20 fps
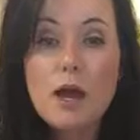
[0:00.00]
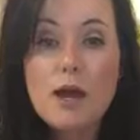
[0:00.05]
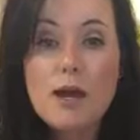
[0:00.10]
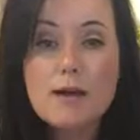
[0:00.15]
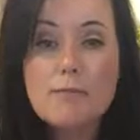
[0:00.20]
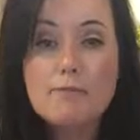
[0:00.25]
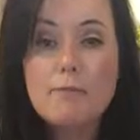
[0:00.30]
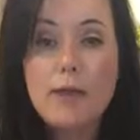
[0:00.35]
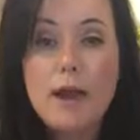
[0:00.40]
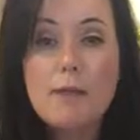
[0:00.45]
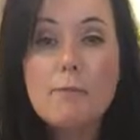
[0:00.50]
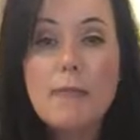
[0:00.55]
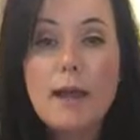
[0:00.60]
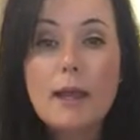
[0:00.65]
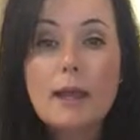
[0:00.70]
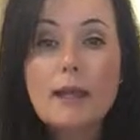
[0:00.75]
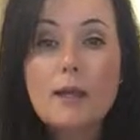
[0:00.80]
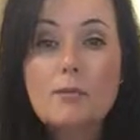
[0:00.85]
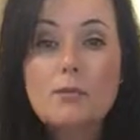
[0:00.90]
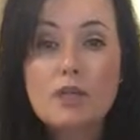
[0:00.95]
My
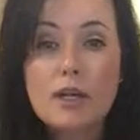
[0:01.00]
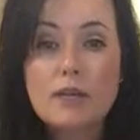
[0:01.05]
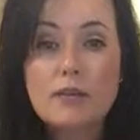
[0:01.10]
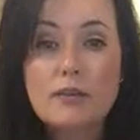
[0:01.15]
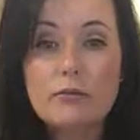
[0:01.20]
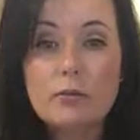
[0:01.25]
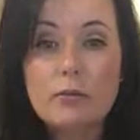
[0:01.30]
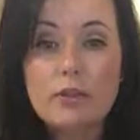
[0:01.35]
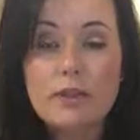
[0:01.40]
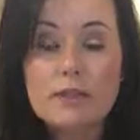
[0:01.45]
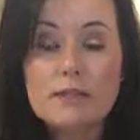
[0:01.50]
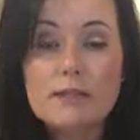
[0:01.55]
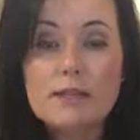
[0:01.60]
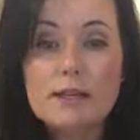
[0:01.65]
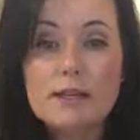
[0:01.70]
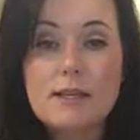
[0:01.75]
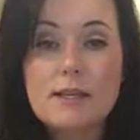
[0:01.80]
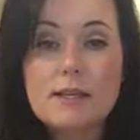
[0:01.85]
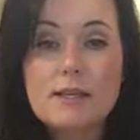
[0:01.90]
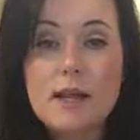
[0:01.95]
main objective with
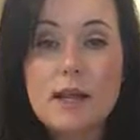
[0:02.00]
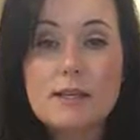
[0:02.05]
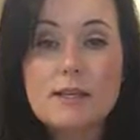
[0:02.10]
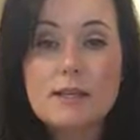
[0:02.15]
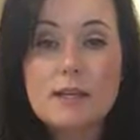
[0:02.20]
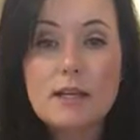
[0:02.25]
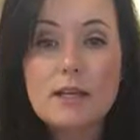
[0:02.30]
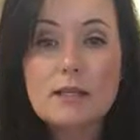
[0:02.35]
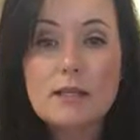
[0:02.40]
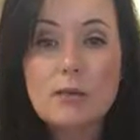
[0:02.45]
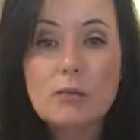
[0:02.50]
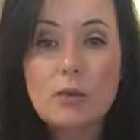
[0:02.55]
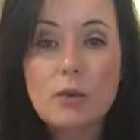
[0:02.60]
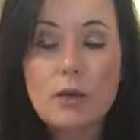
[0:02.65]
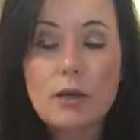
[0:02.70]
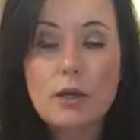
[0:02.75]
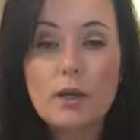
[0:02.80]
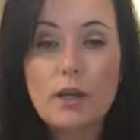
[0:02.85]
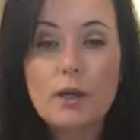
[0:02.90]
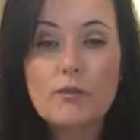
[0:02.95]
this is not to get to the
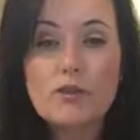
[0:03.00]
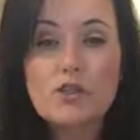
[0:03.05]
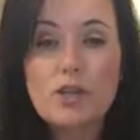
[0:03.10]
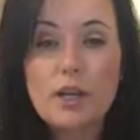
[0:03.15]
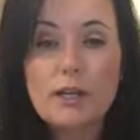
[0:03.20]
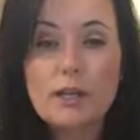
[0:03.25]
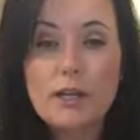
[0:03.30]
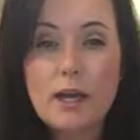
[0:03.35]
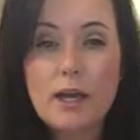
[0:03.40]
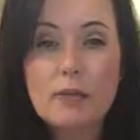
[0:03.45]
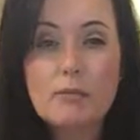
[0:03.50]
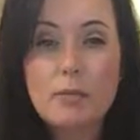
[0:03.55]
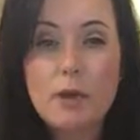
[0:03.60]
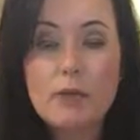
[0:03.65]
point of shutdown,